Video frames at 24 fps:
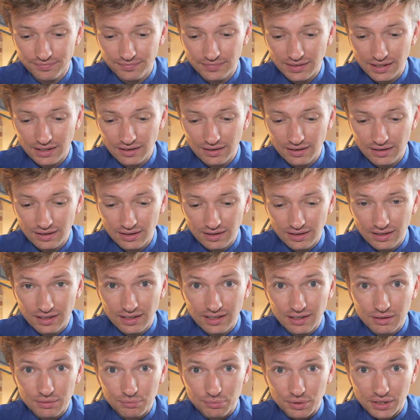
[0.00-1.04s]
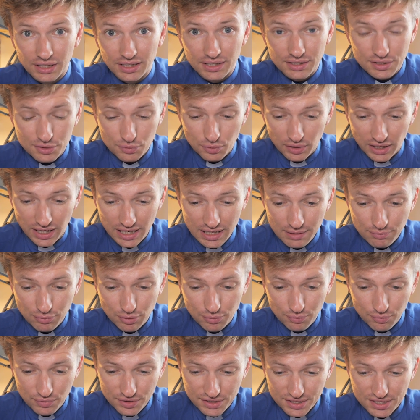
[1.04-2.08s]
It begins When
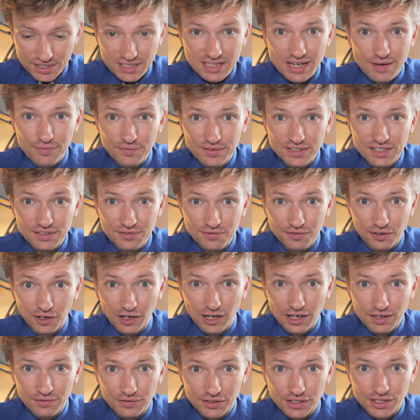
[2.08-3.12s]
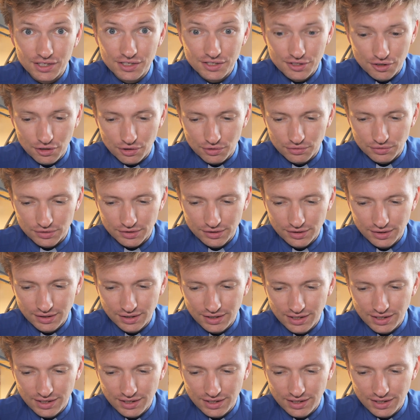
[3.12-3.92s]
Abram was 75 years old,